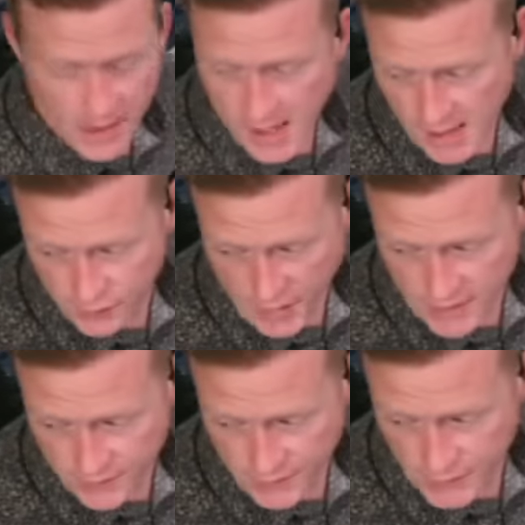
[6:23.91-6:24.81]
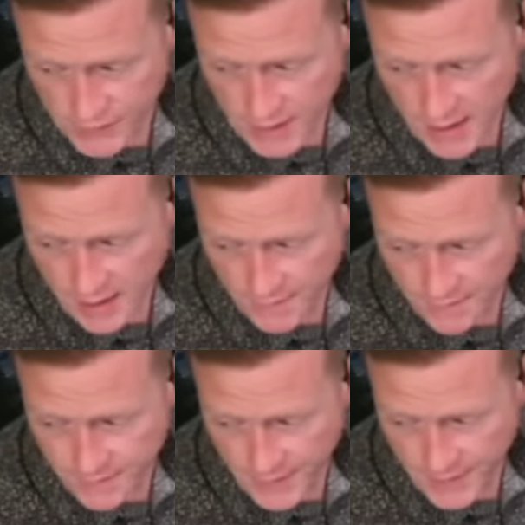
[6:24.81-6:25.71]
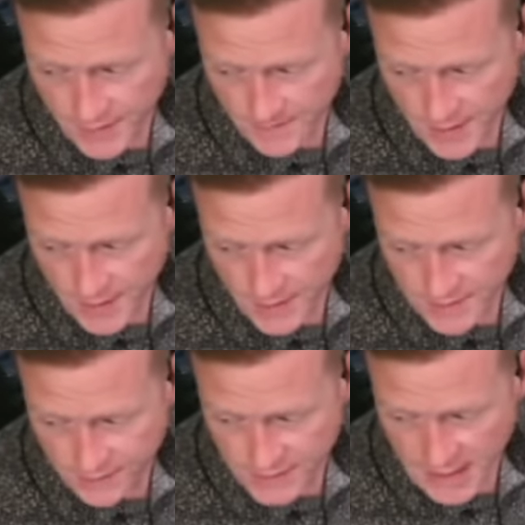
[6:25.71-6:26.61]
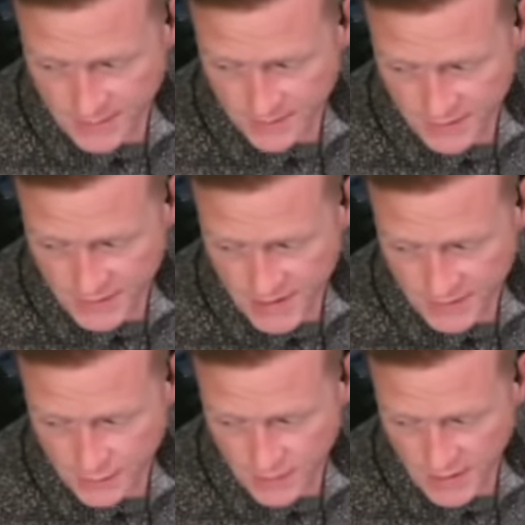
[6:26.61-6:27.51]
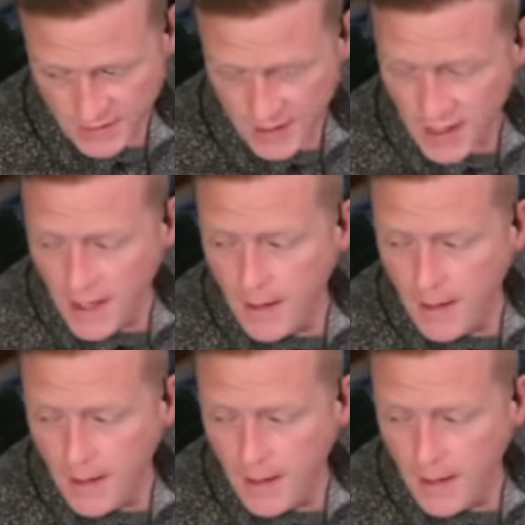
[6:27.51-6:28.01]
uh, transfers of um, uh, different types of accessories,